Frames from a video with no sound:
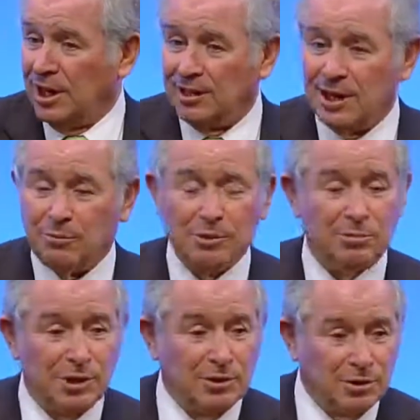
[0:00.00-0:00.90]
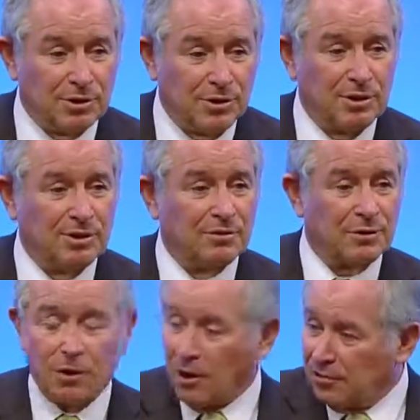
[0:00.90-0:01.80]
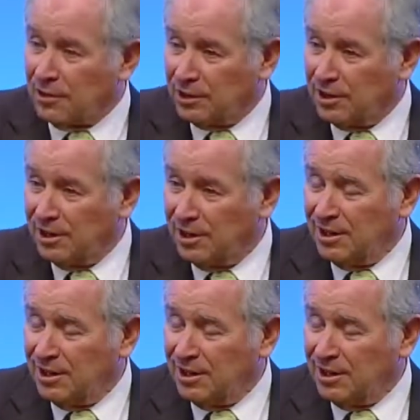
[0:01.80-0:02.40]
and that would be good for Harvard.